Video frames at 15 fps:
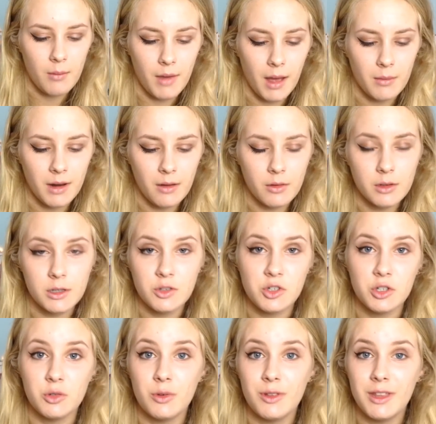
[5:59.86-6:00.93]
I'm now going to
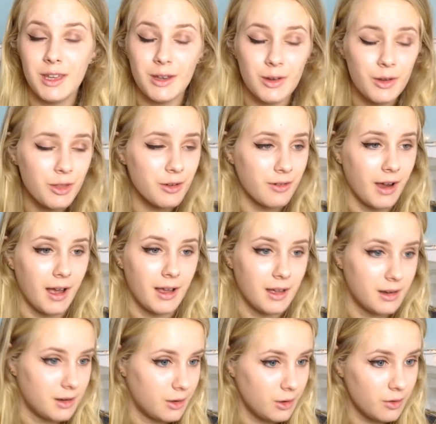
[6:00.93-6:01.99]
do the other eye,
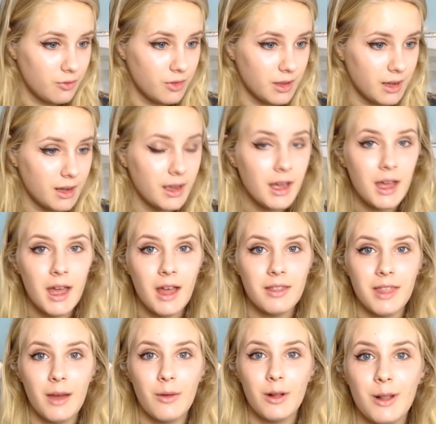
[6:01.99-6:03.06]
and hopefully
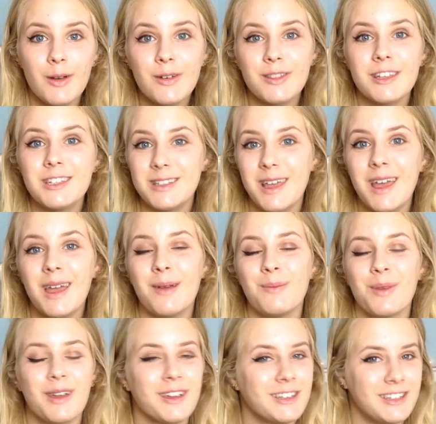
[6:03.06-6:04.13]
they look the same,
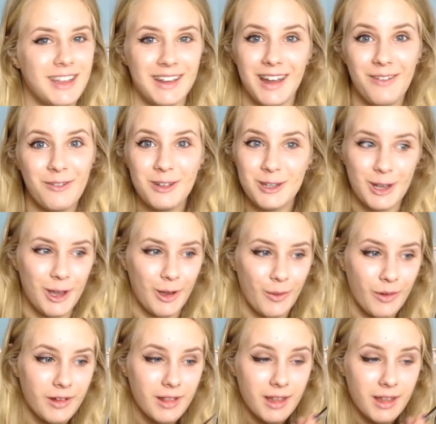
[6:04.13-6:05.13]
because they never do.